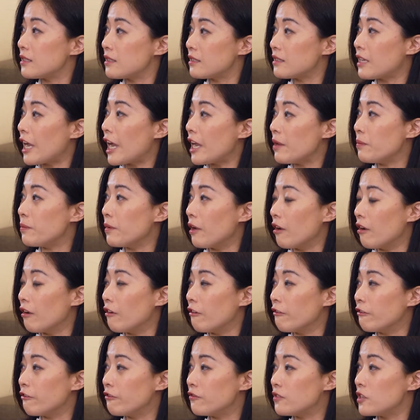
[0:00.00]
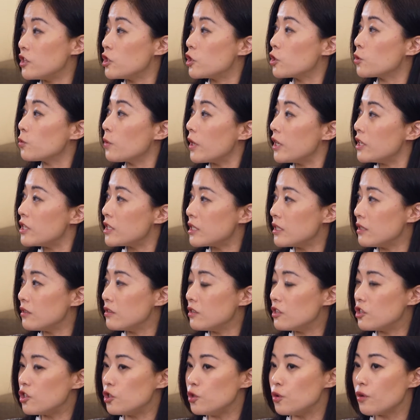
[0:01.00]
type of
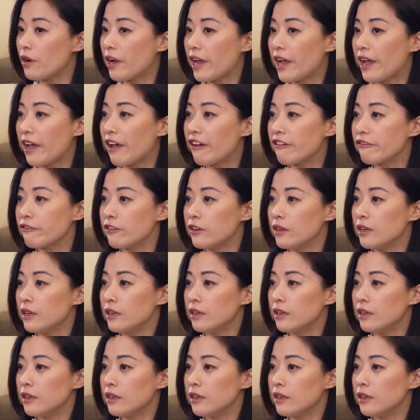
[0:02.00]
situations, you have